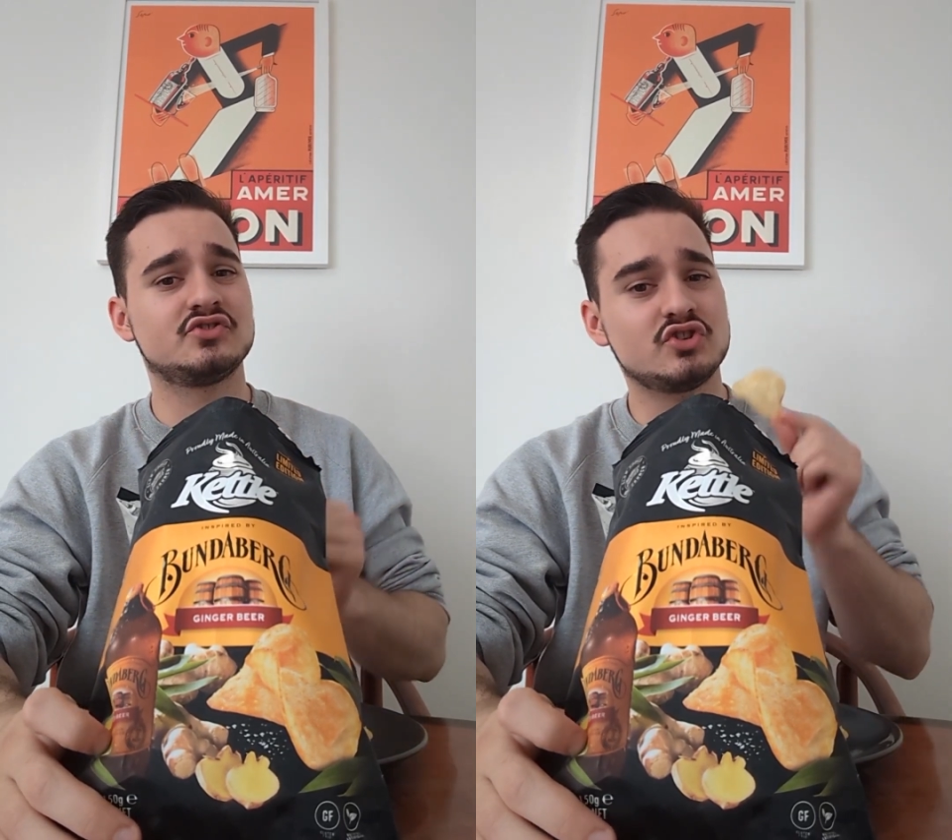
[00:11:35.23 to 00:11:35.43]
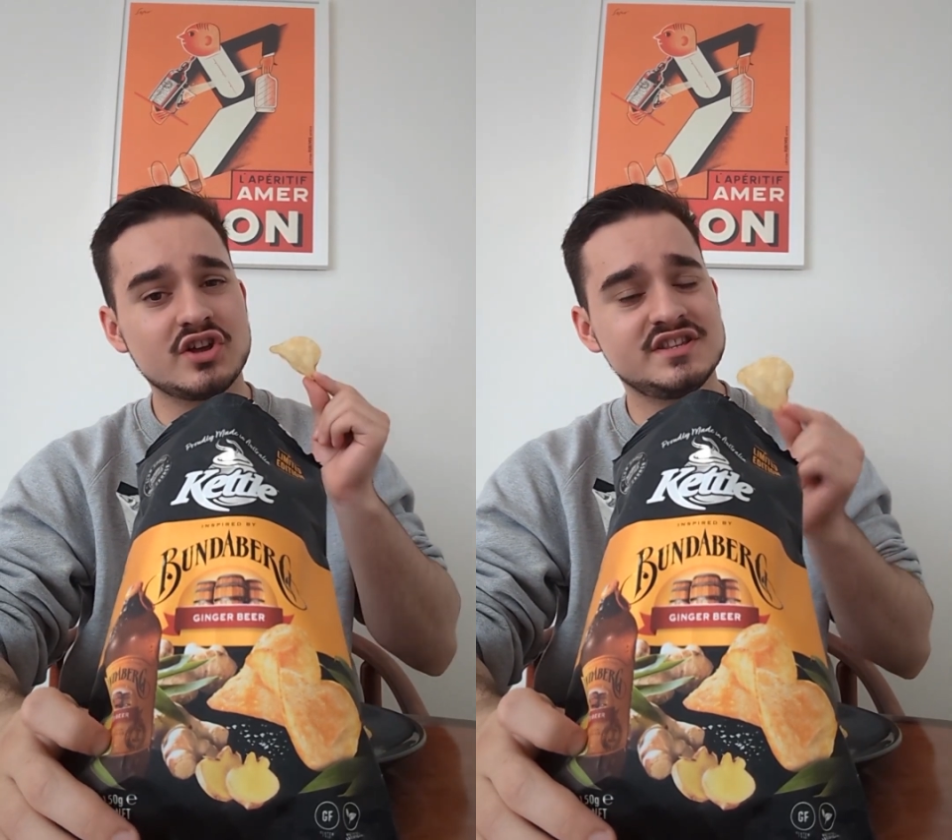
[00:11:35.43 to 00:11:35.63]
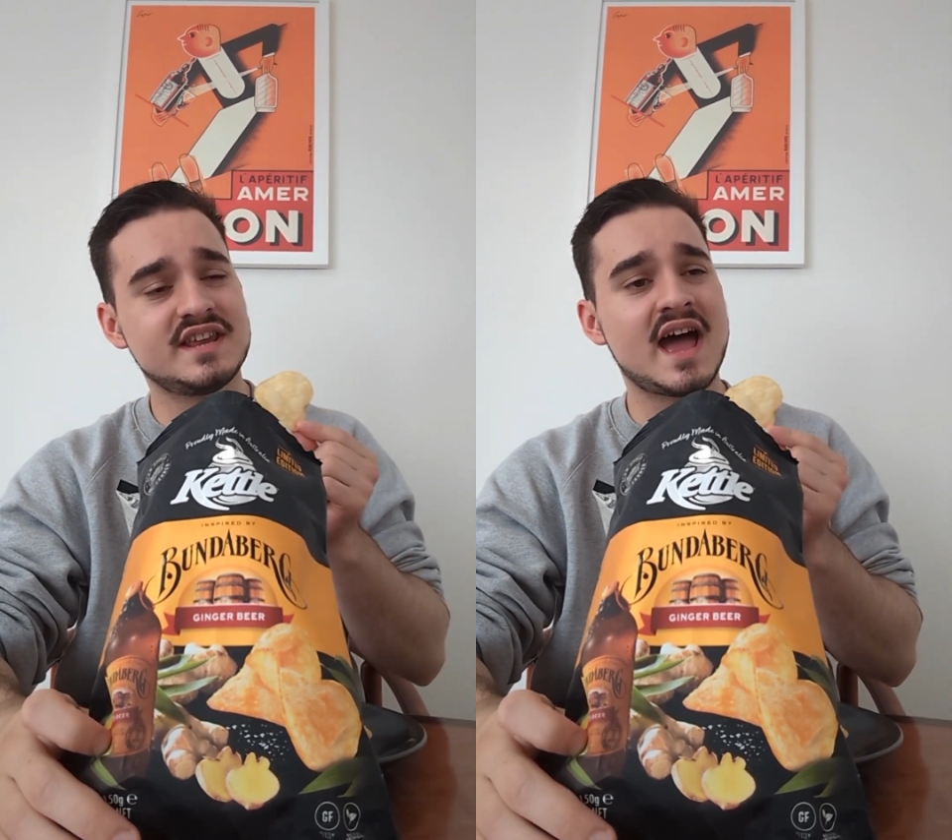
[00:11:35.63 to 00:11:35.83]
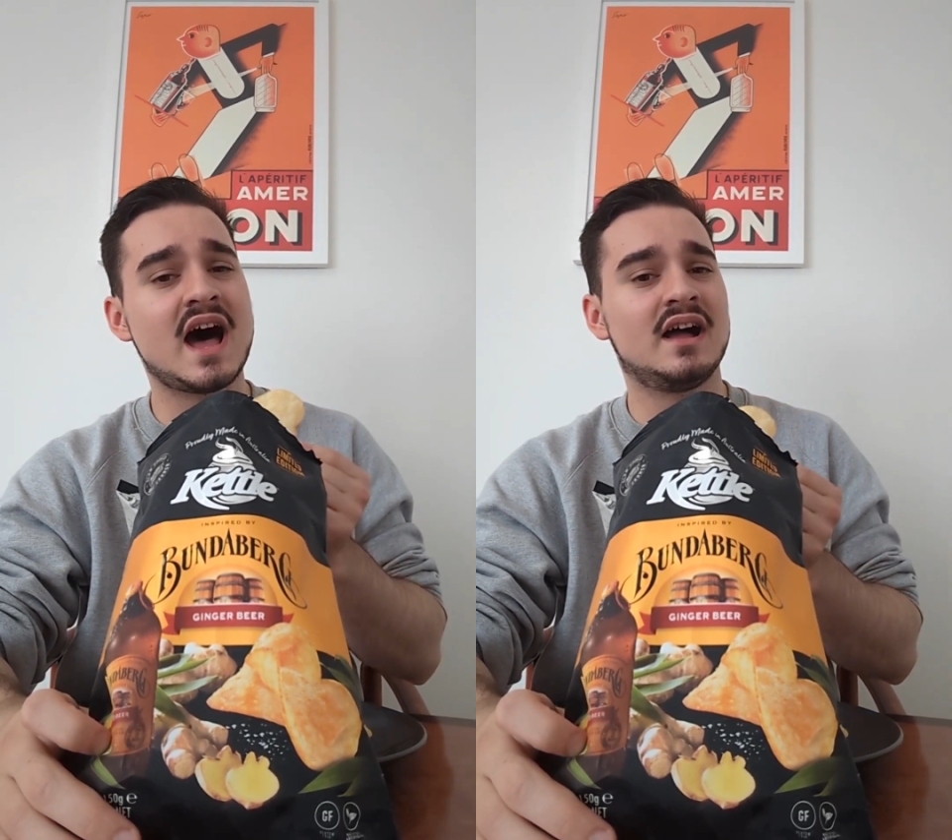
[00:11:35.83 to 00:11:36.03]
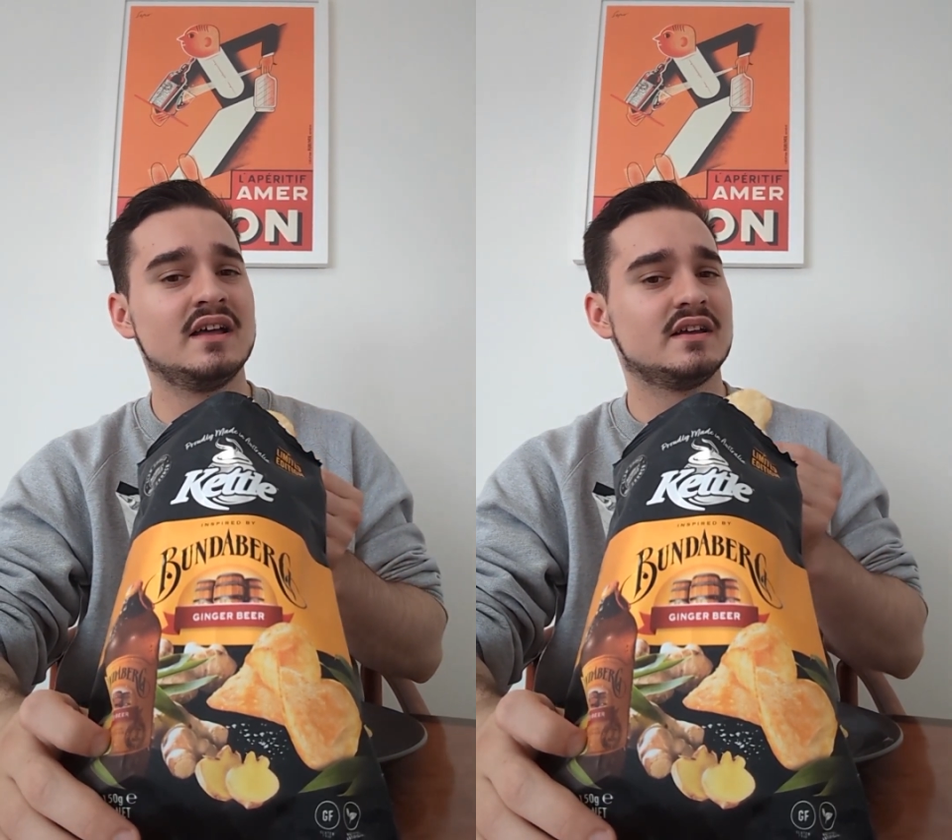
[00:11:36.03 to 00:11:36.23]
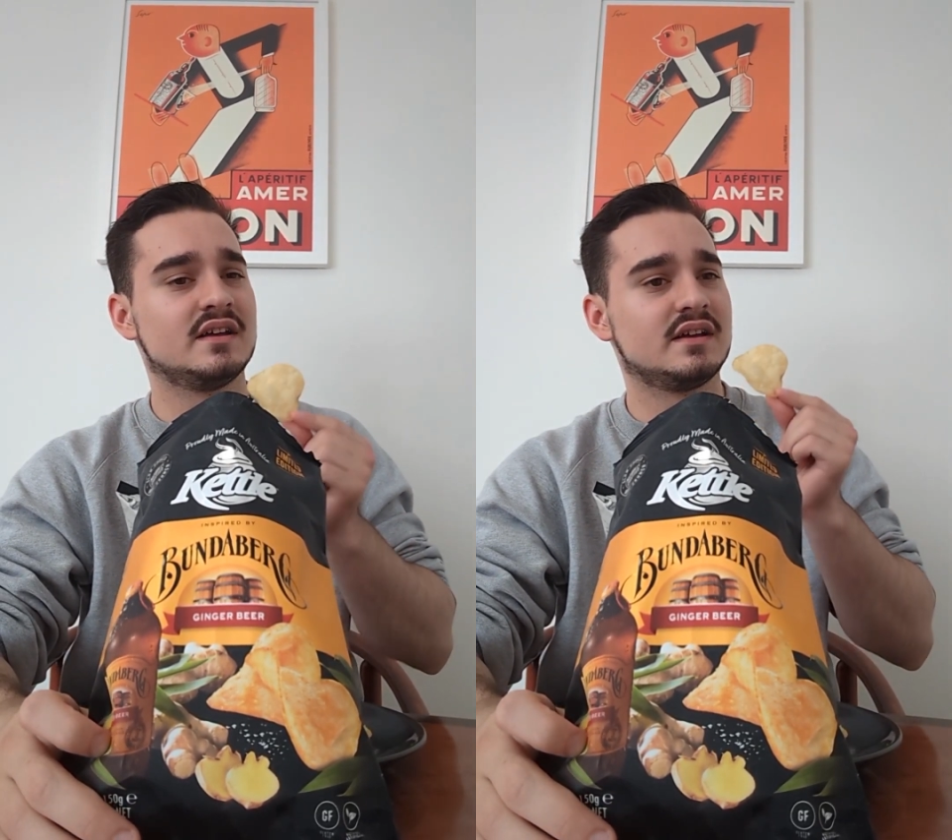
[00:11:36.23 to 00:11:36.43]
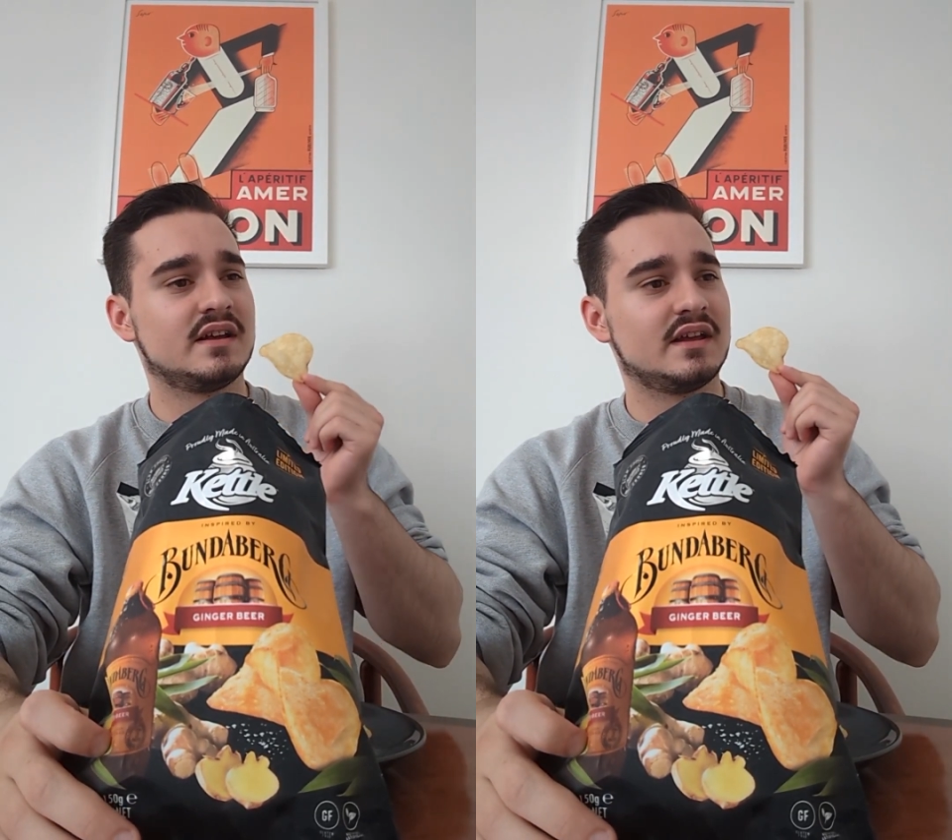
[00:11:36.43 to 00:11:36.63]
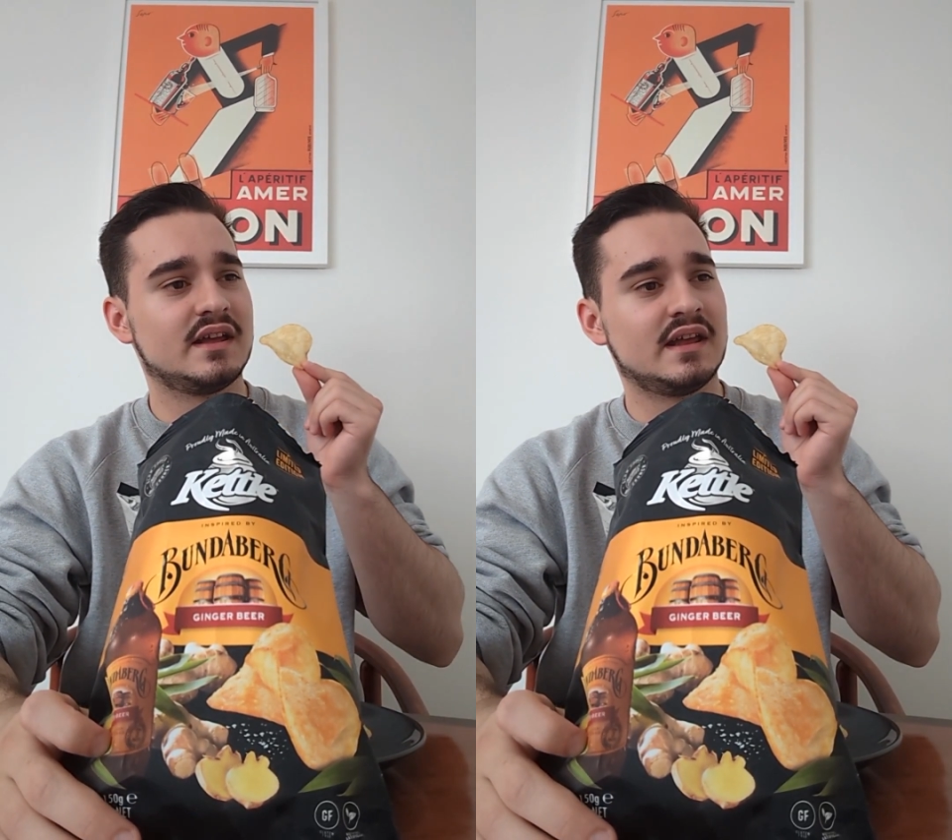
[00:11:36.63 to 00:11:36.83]
Turns out
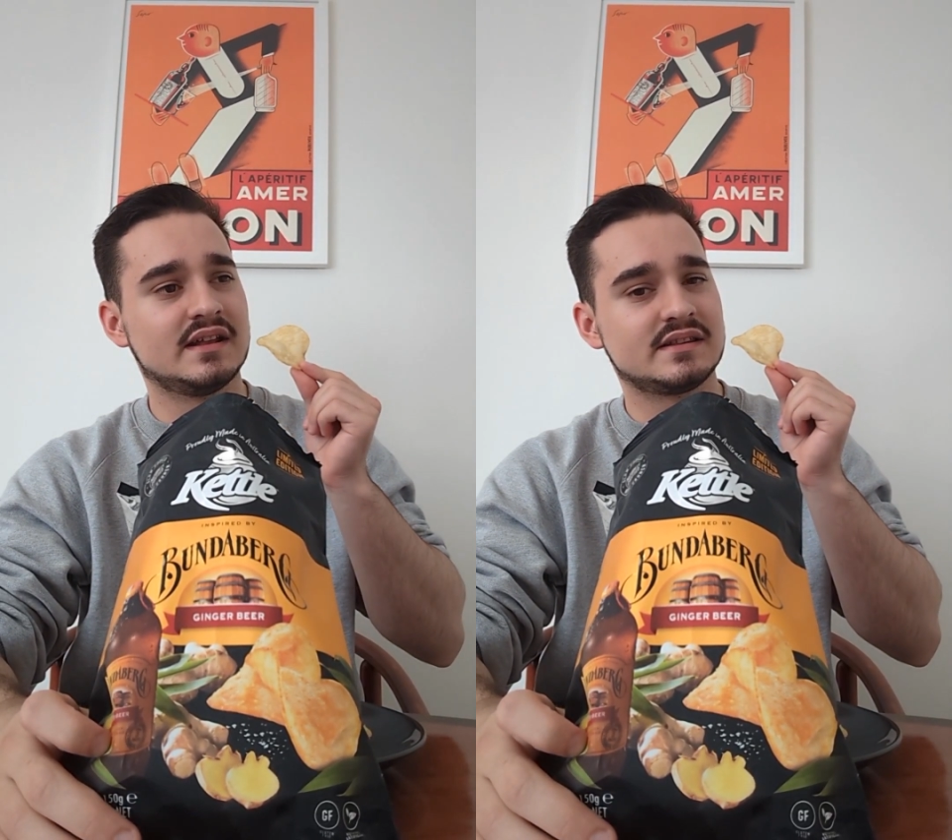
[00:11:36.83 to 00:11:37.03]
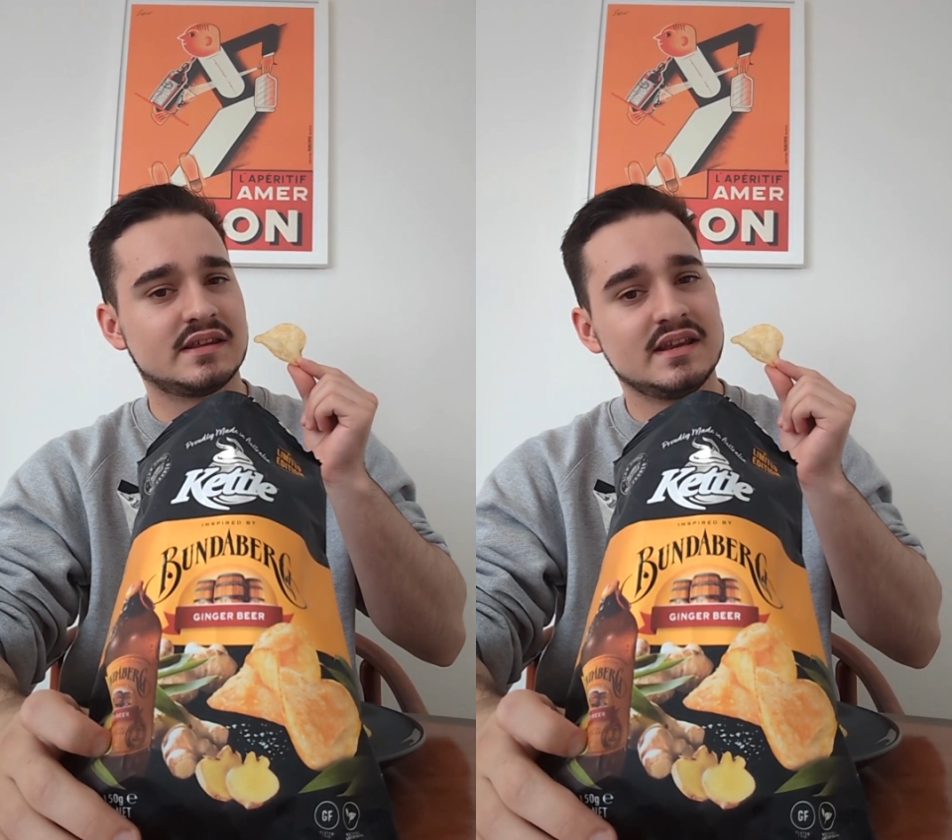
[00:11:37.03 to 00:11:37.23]
it